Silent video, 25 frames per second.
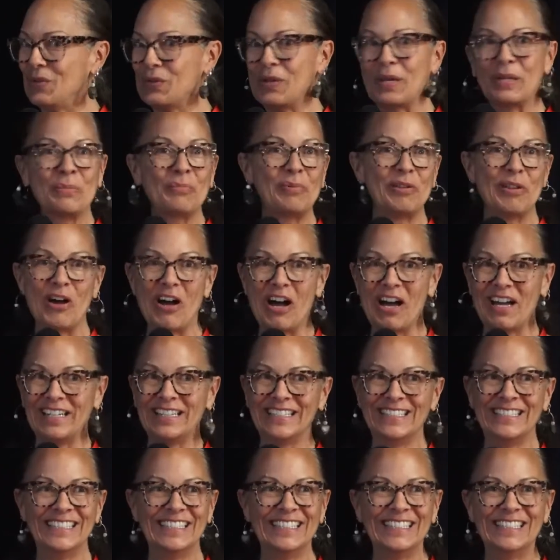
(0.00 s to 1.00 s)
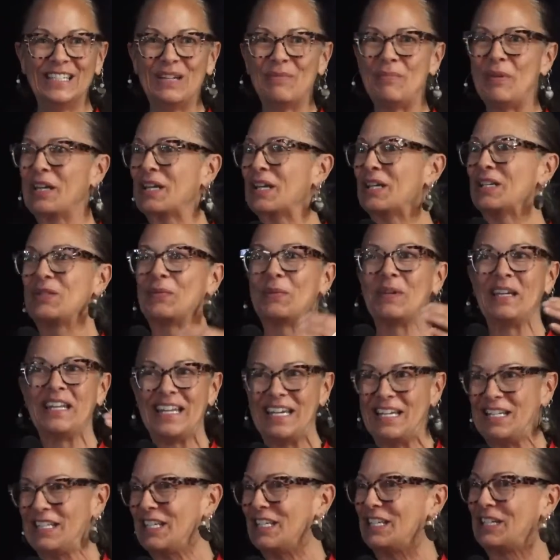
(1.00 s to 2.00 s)
you can applaud because we
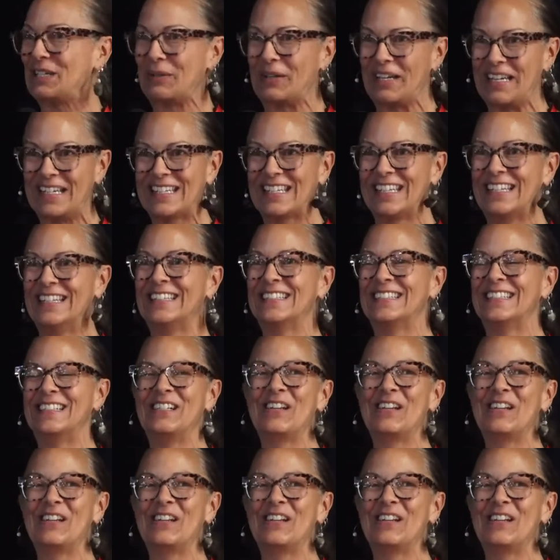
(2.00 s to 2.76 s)
need to do it.